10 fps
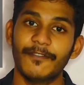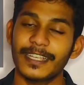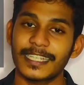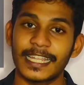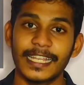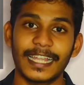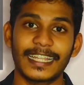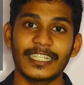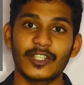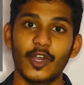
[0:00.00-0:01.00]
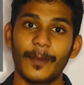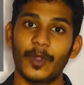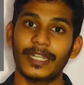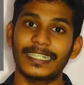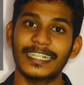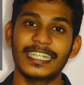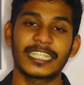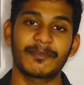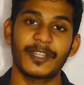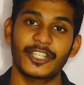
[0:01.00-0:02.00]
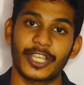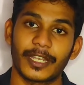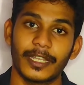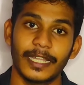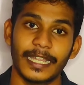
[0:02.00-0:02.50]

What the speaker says: Firstly, let us know about earnings per share.